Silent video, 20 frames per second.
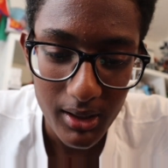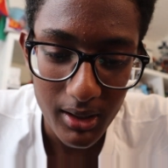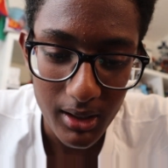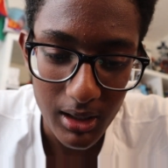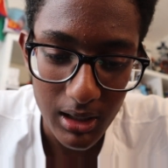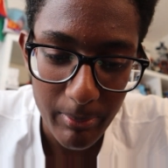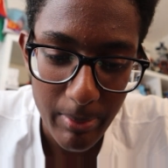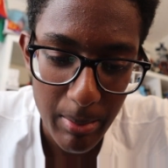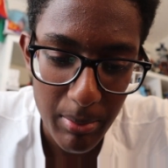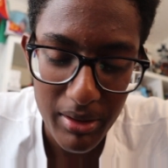
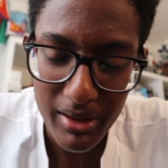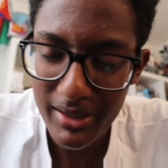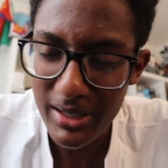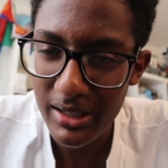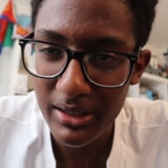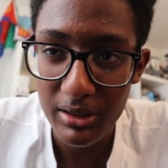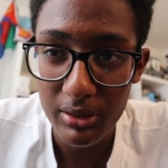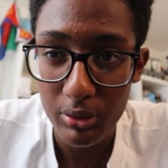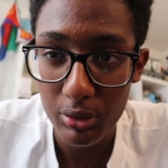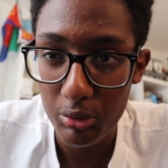Maybe they
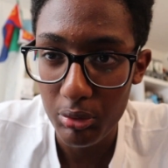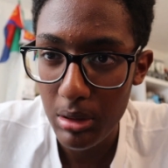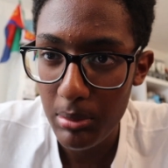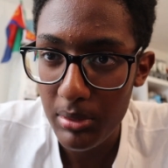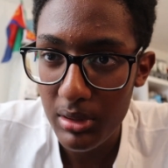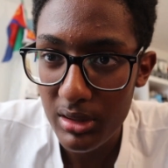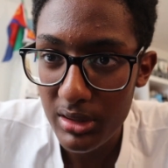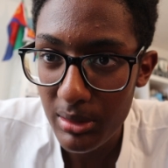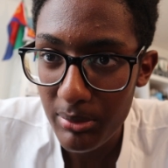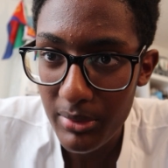signed an
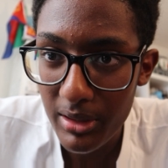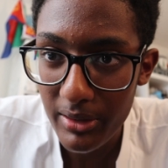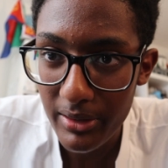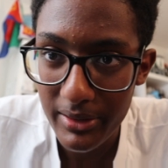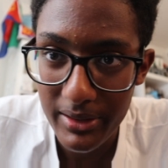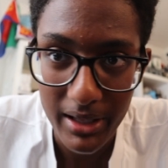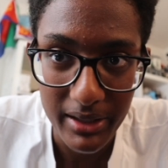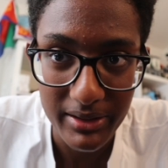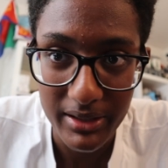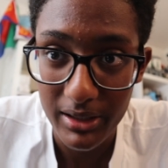agreement or something
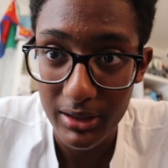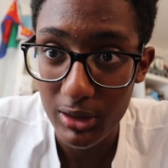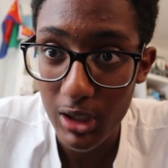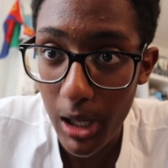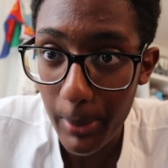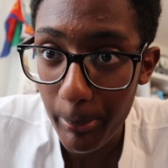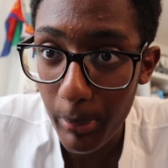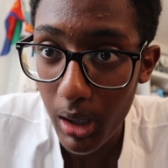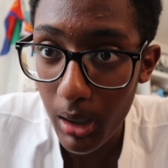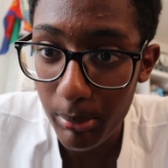that's
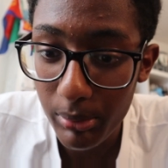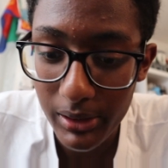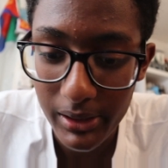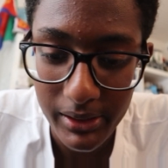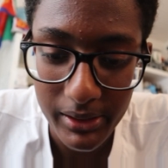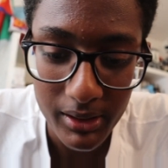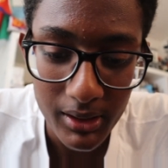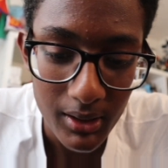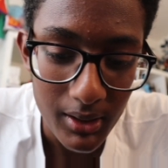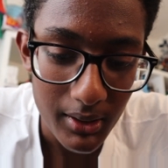not
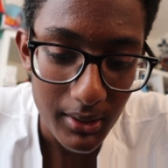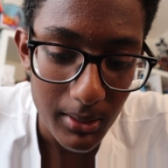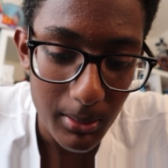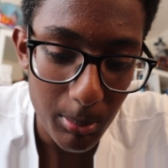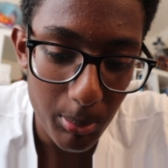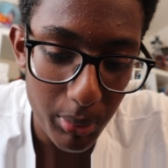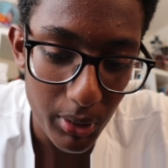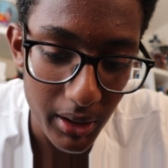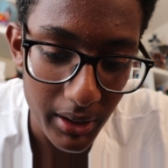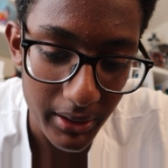public,
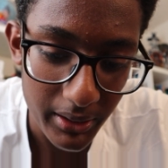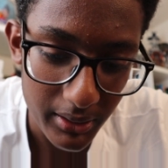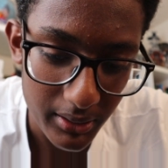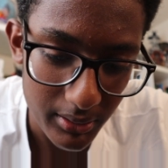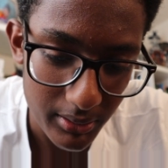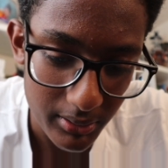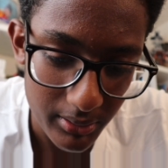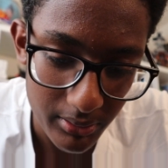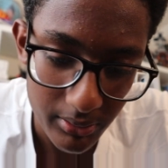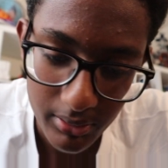
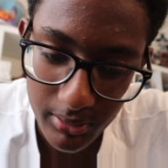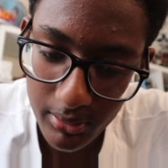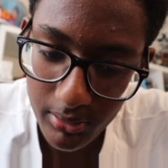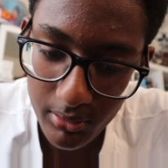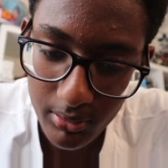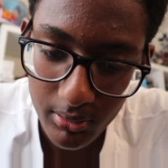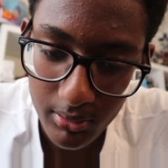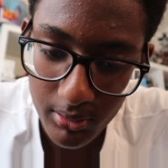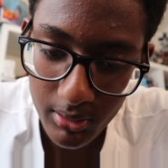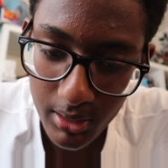but
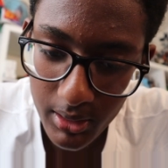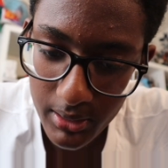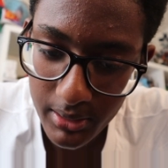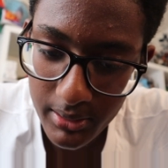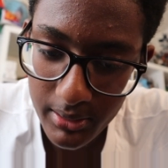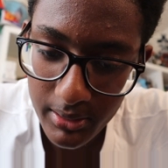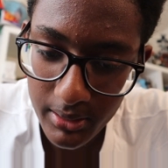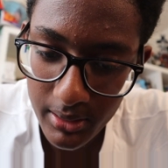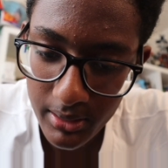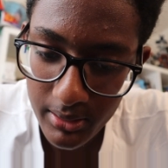
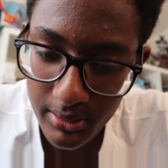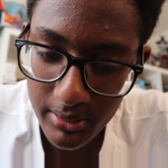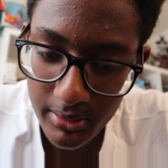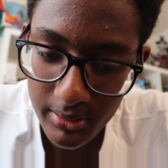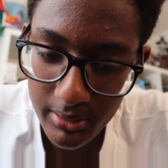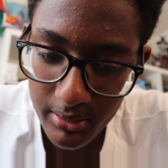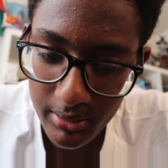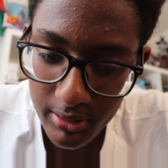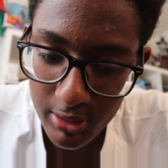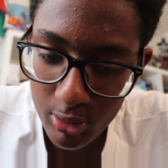this
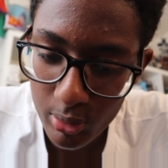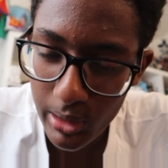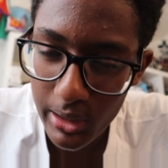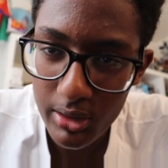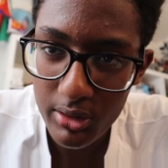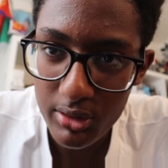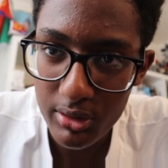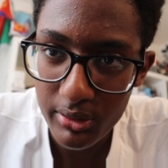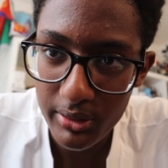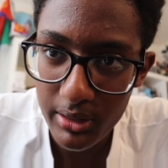is
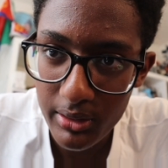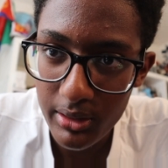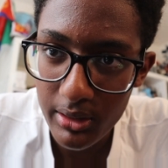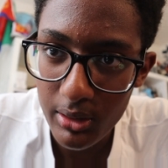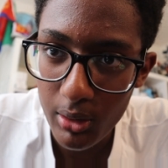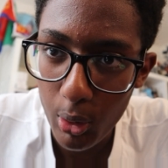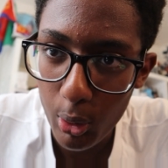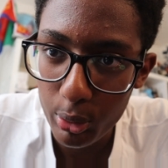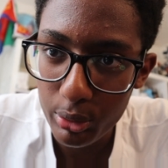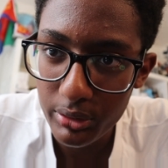strangely
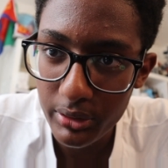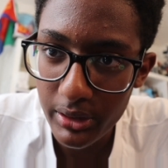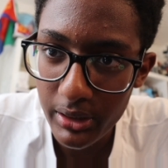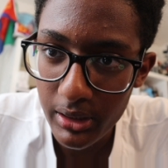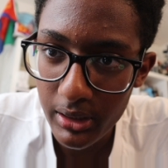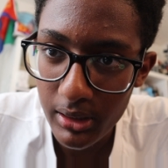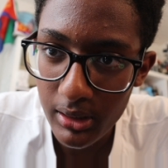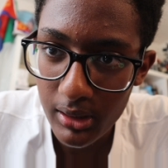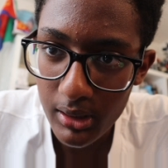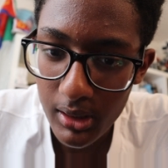the
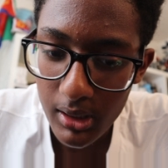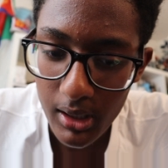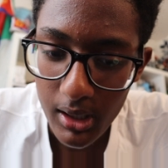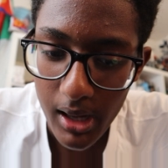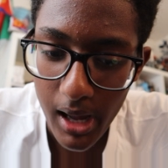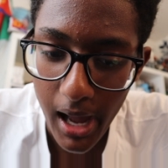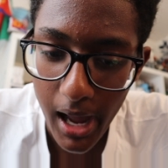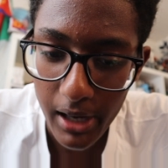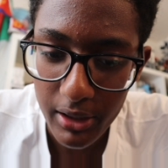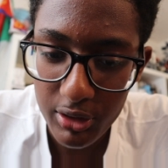only
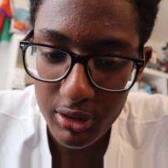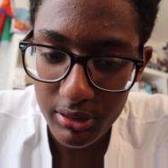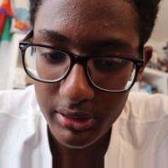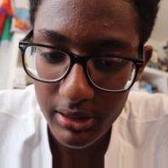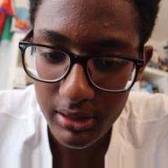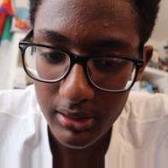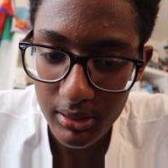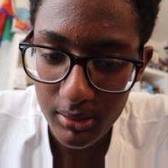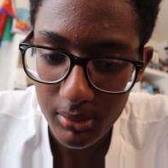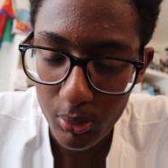
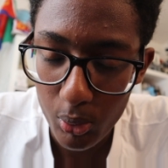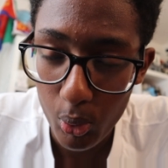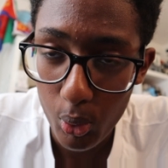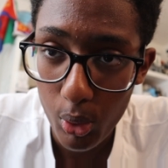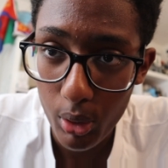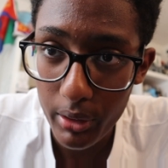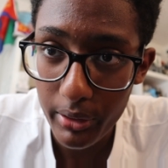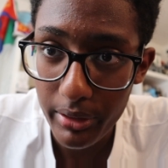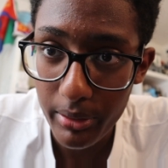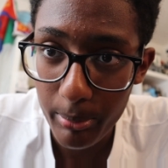actually
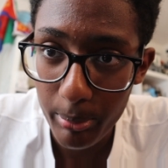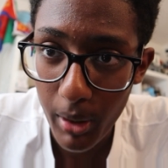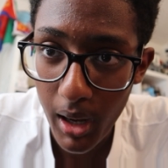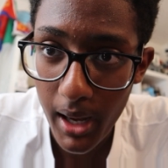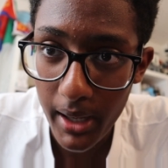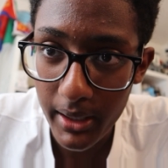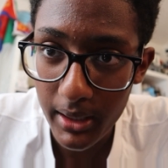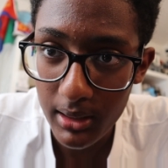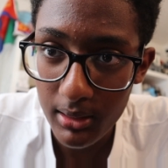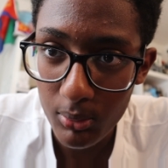worth
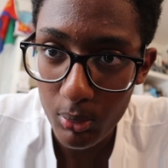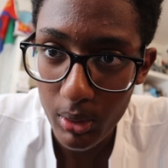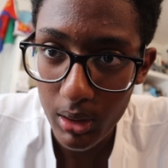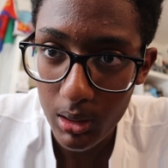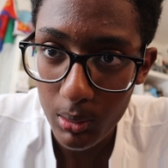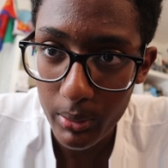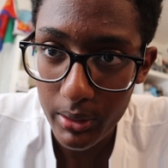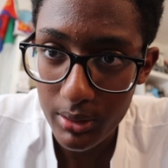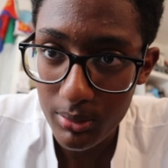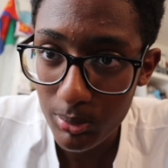buying
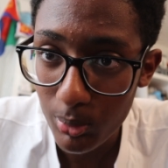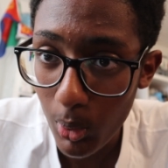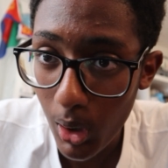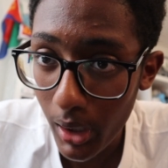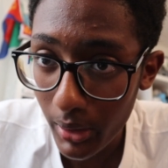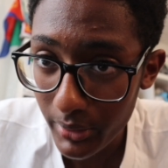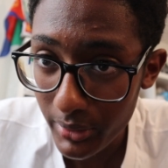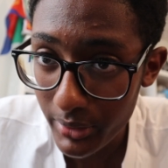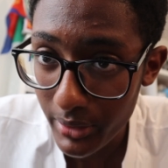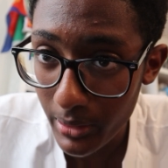WearOS
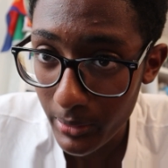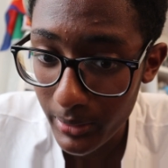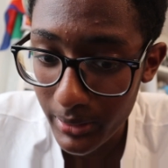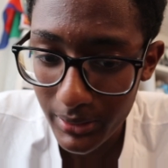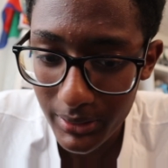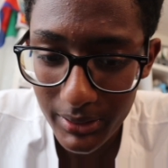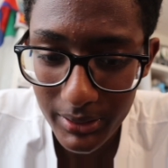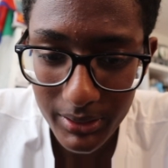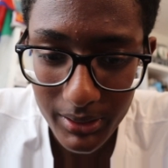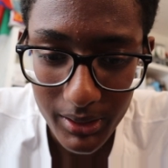watch there
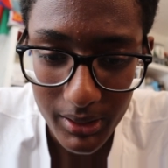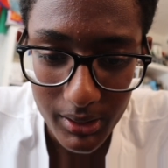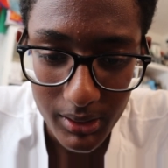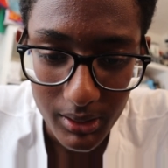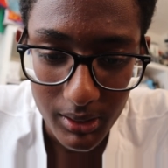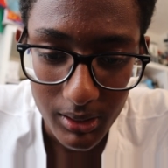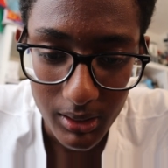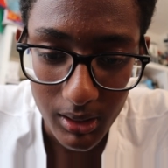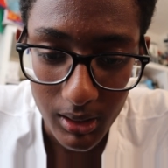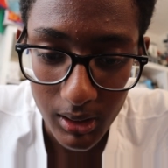is.
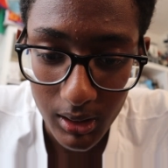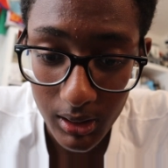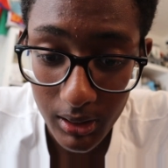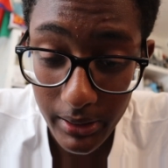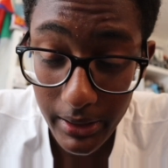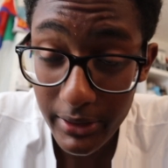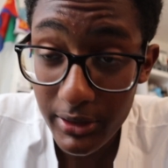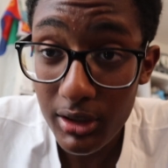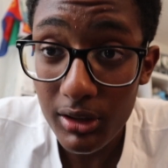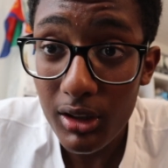
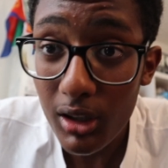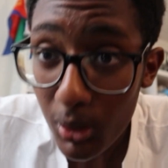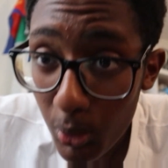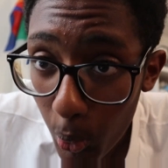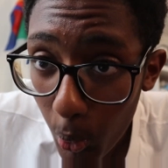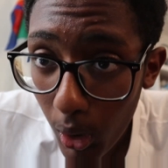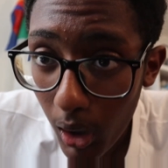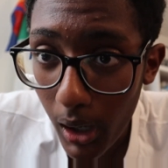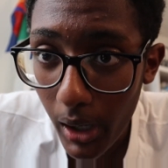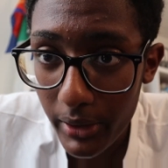It's a
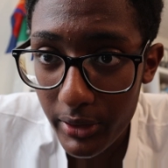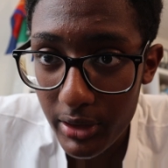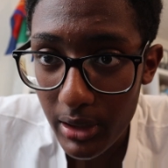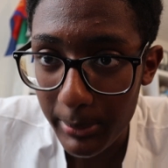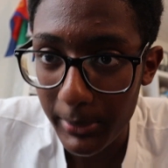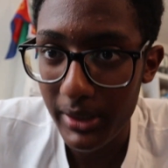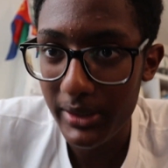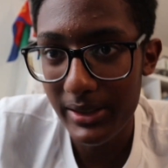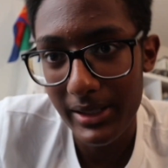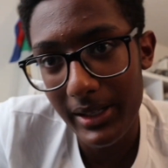good watch,
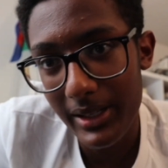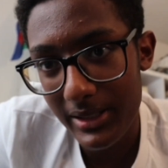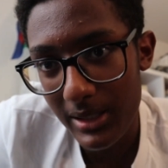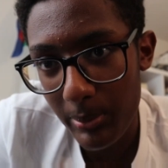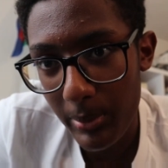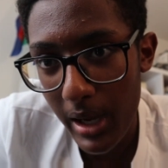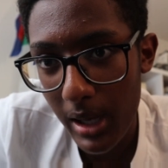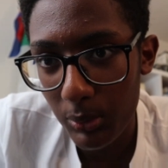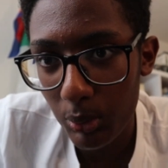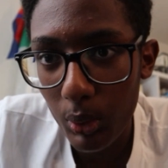I'm not saying it's
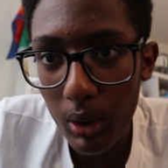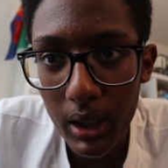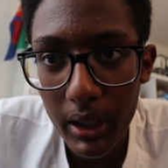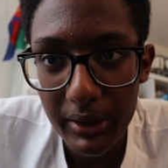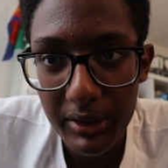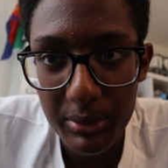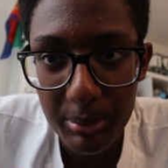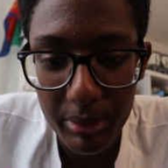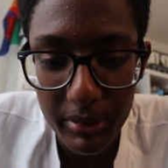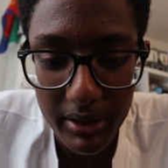a bad
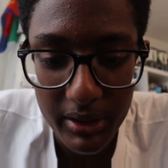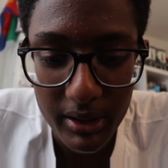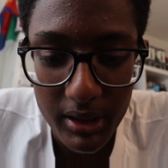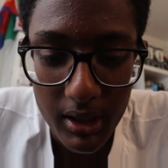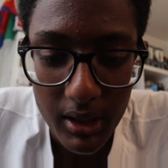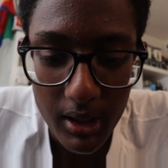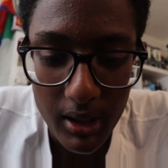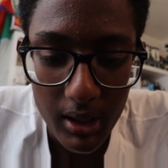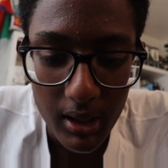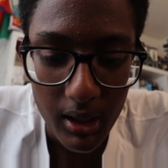watch, but
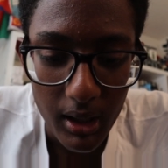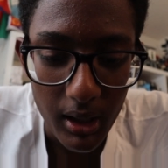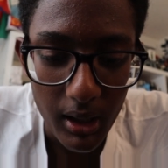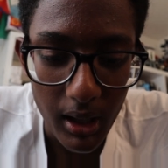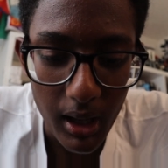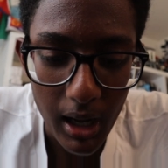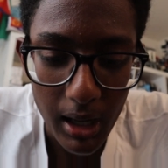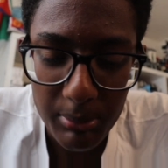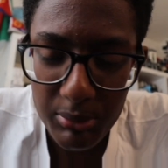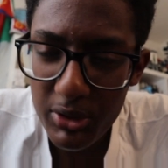
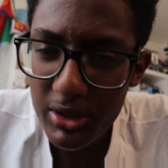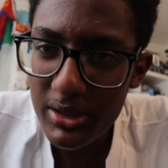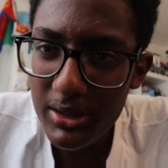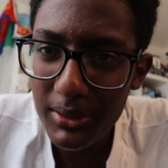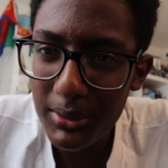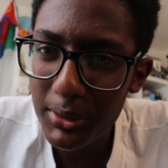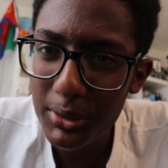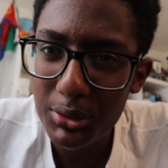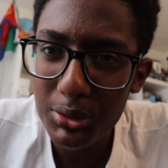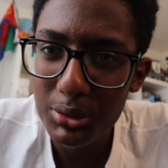I'm just
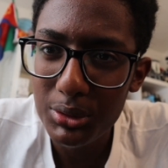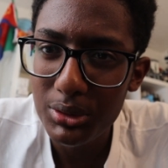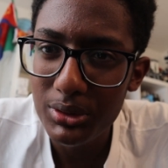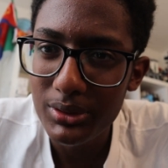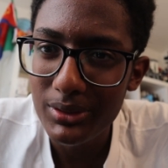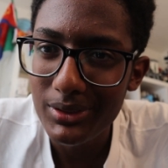a little